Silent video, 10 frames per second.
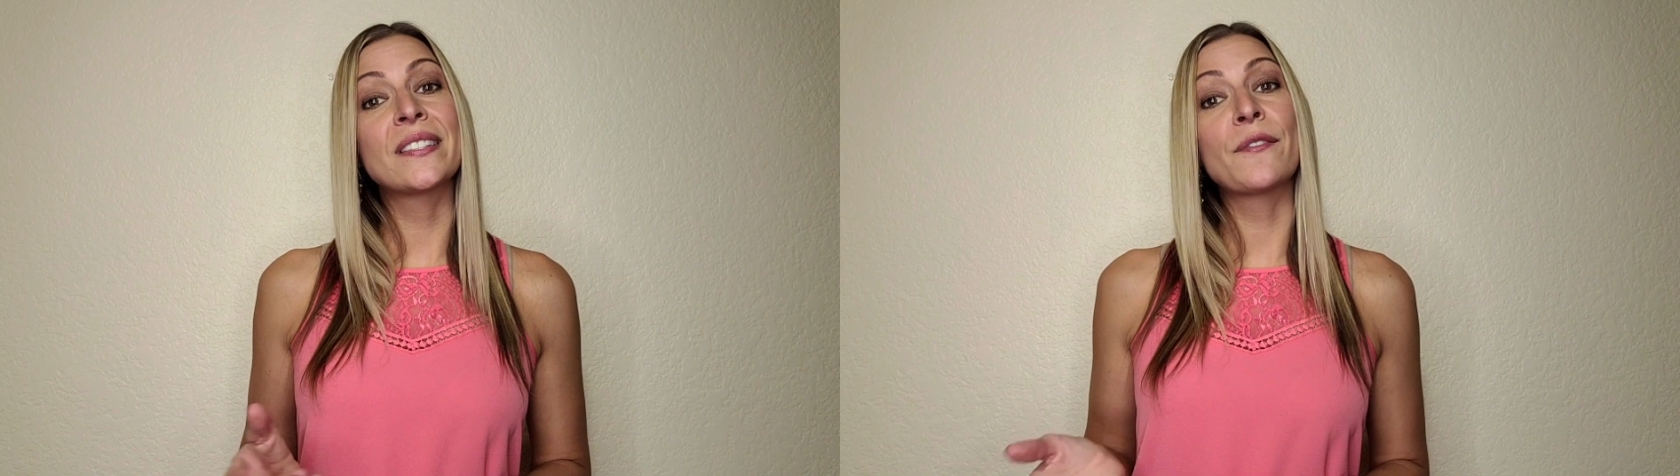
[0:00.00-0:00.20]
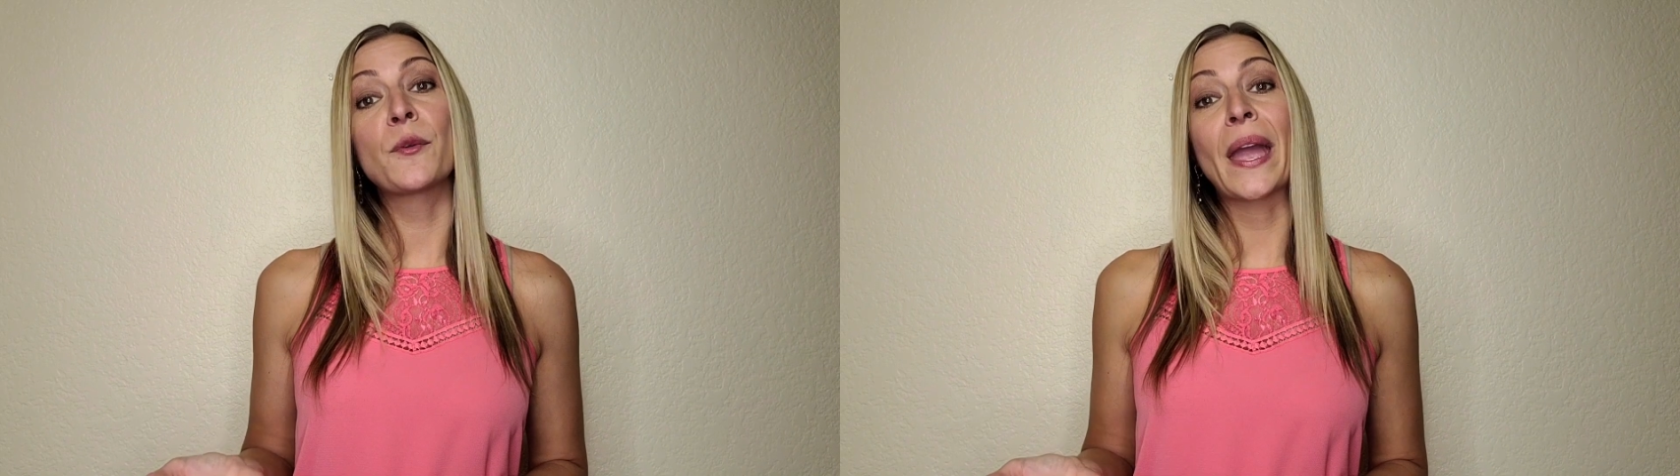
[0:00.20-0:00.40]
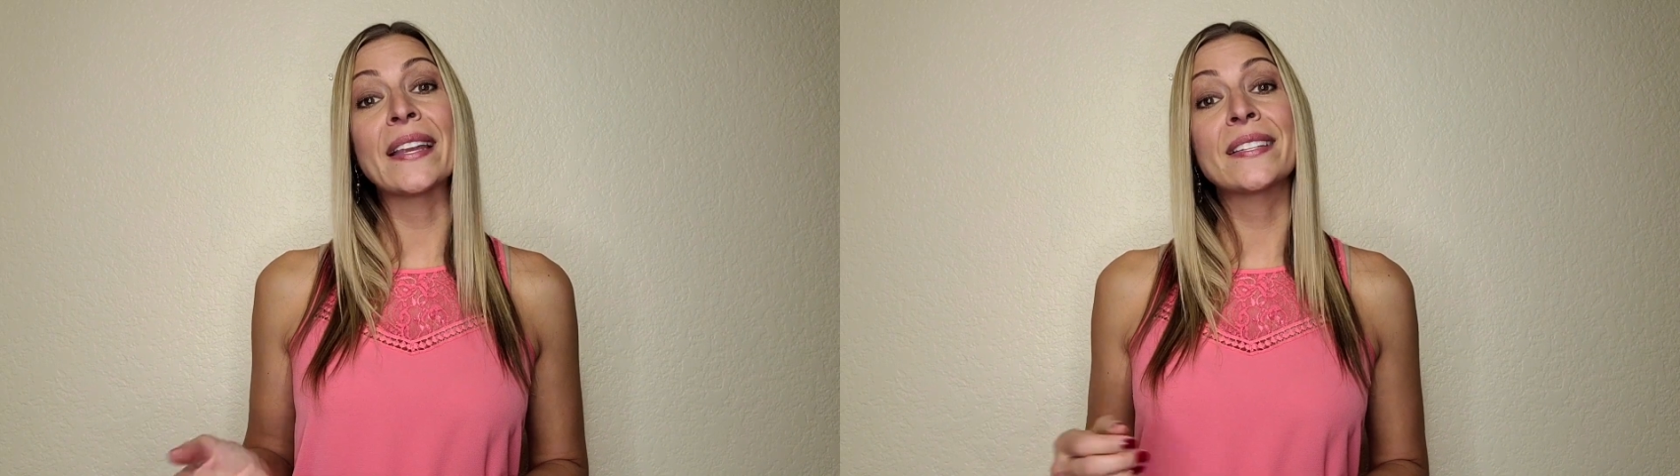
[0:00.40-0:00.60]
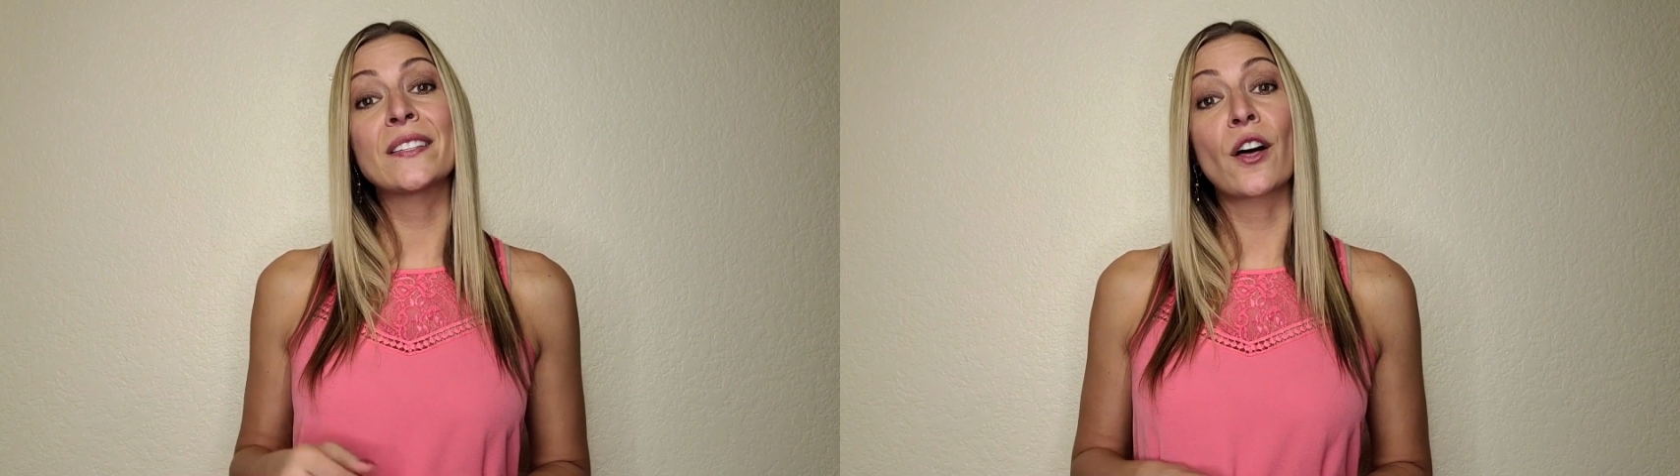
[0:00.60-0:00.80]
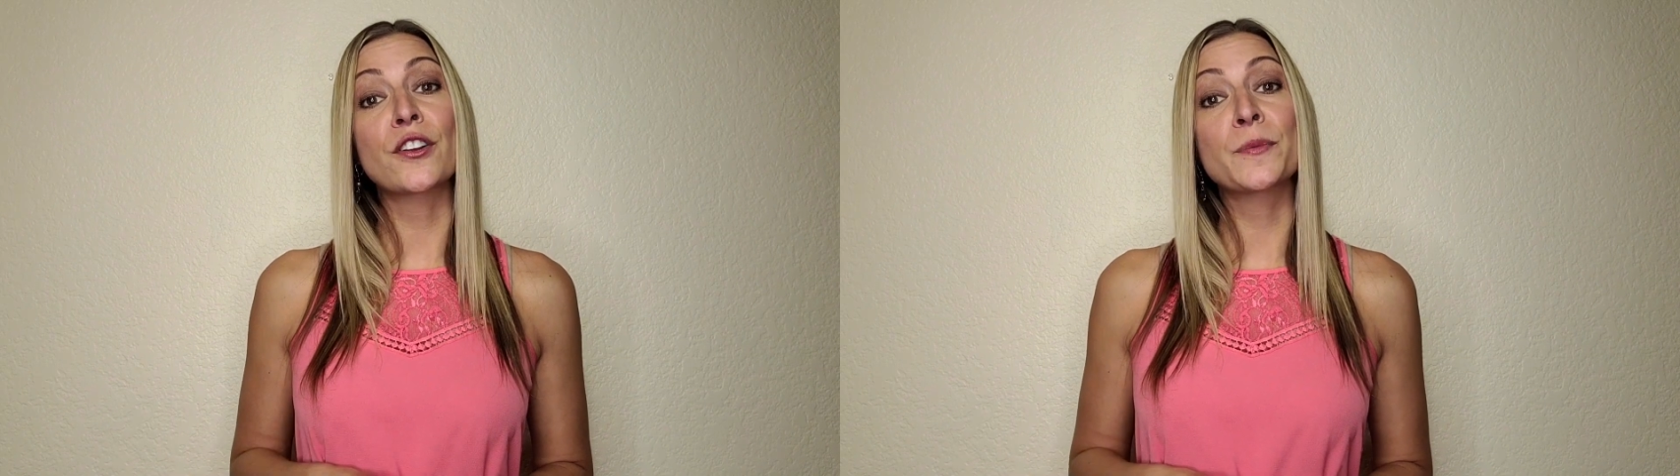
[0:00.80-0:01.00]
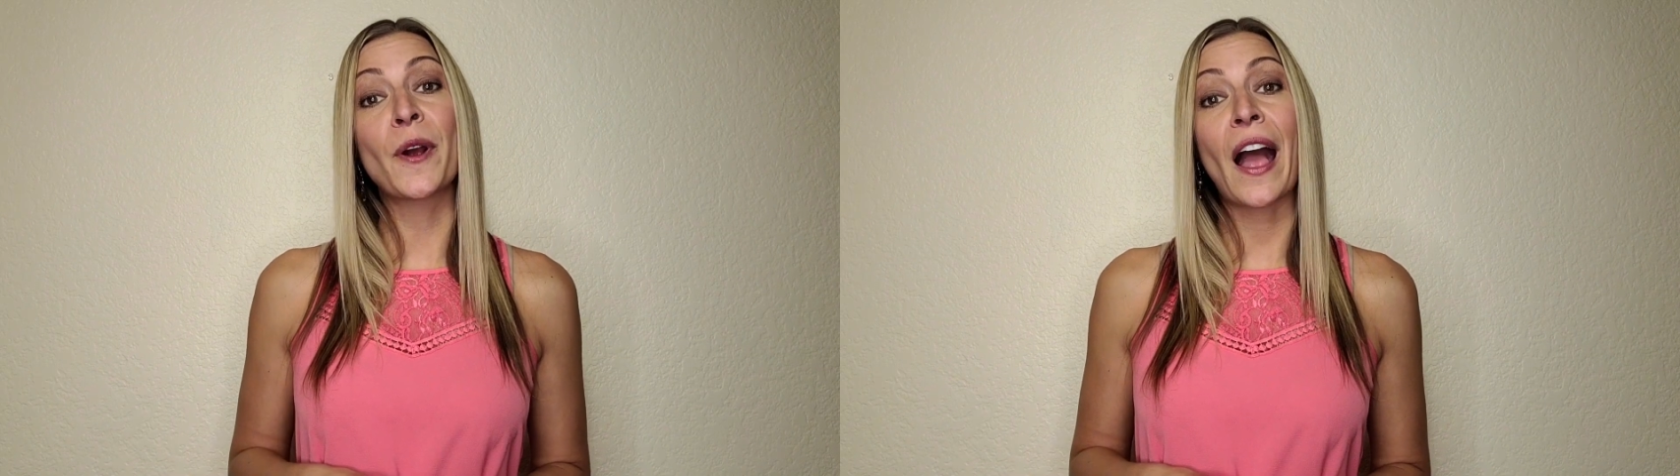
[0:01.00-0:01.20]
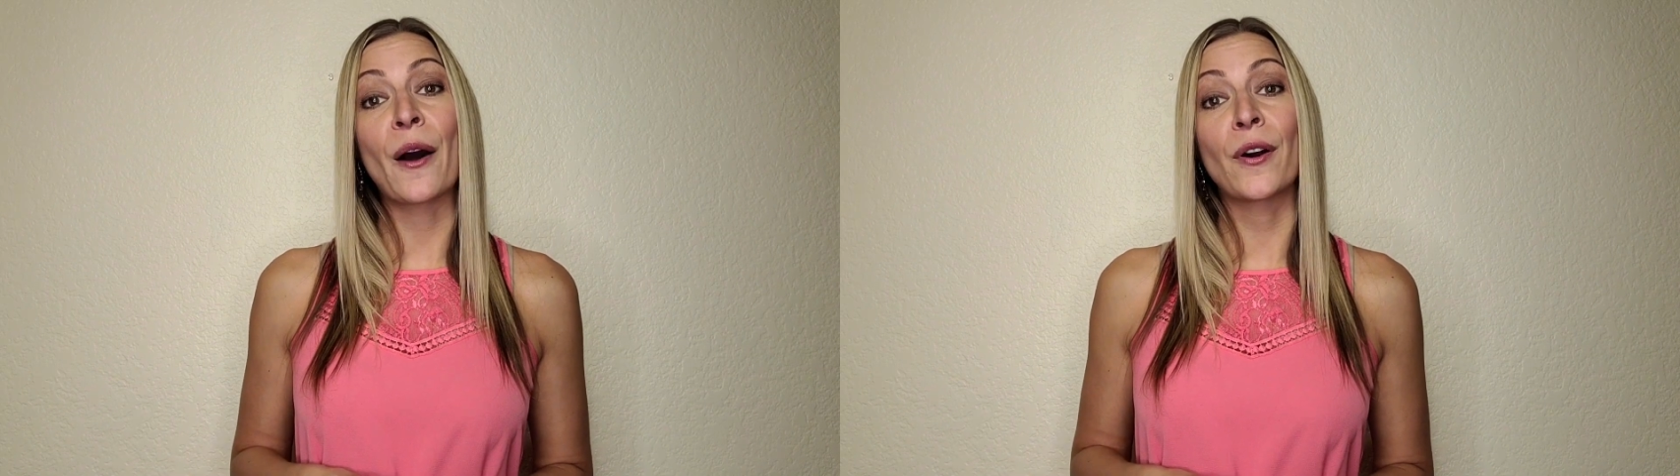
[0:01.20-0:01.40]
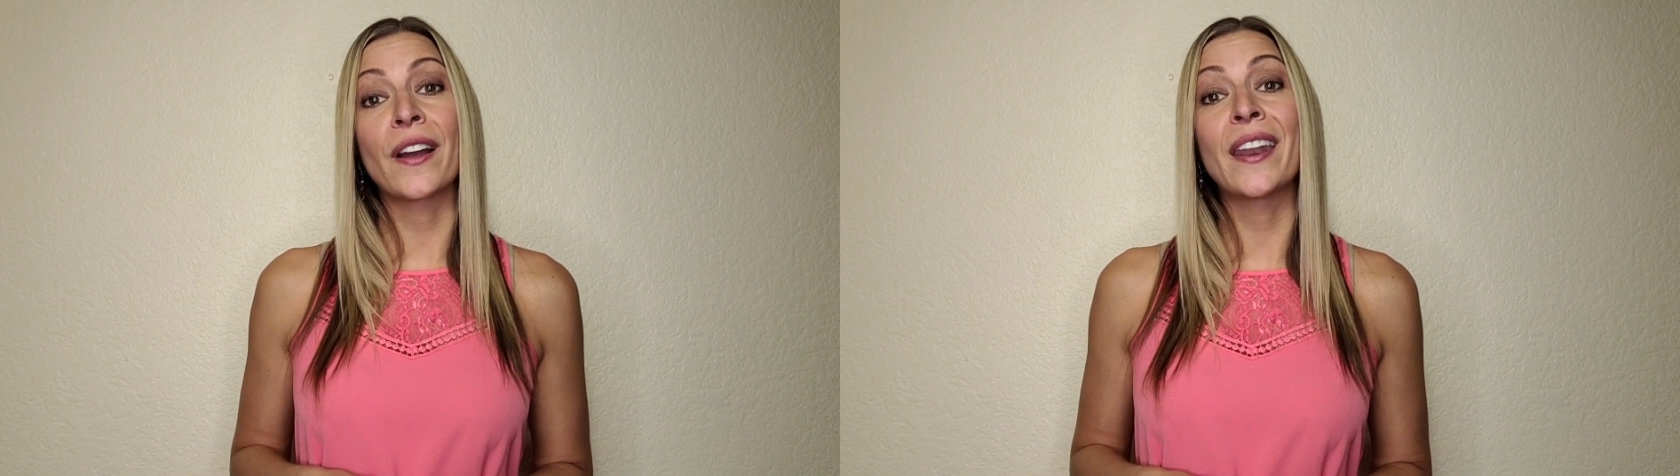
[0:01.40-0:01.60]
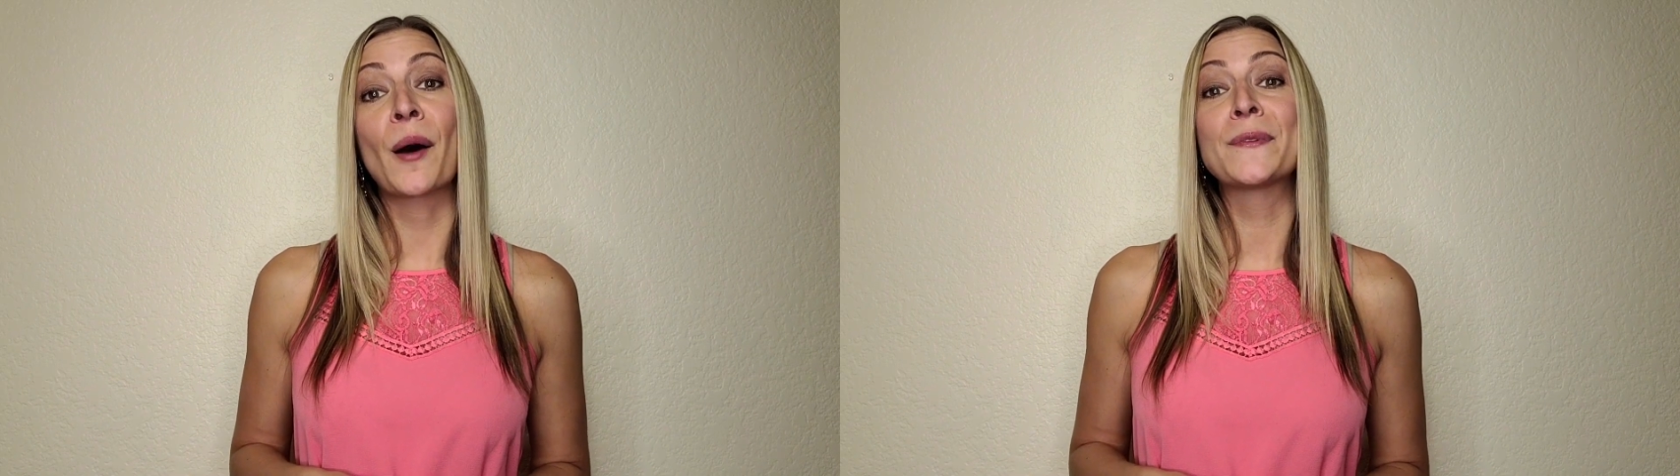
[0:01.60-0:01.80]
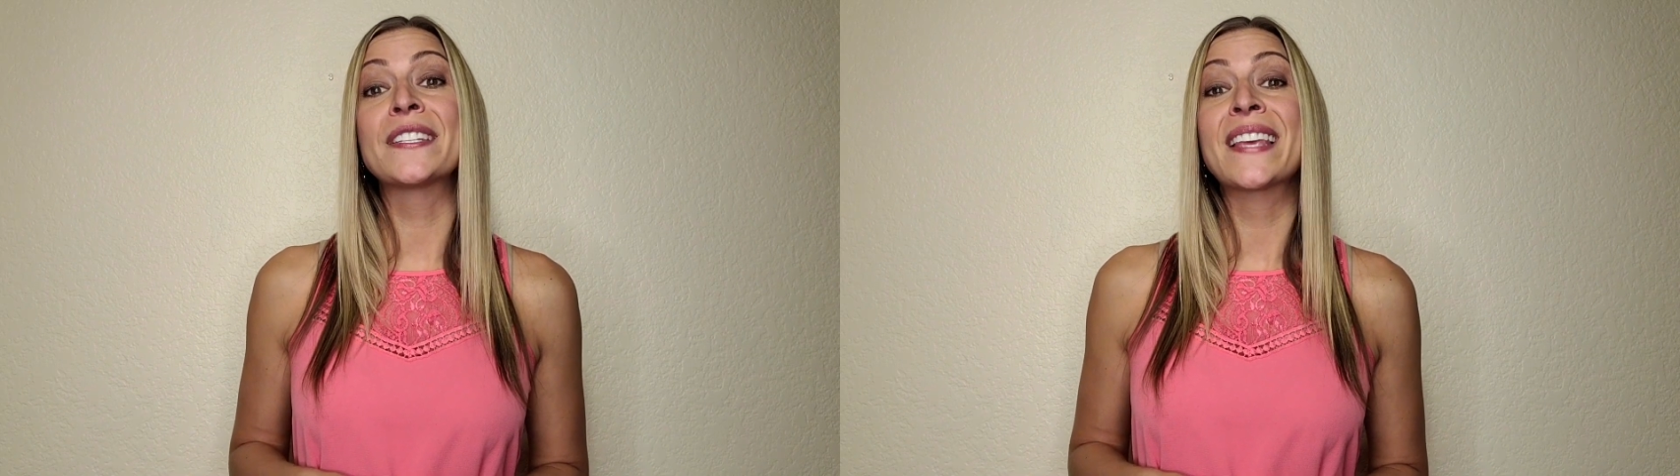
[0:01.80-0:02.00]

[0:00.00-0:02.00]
can save you $18 per hour and up to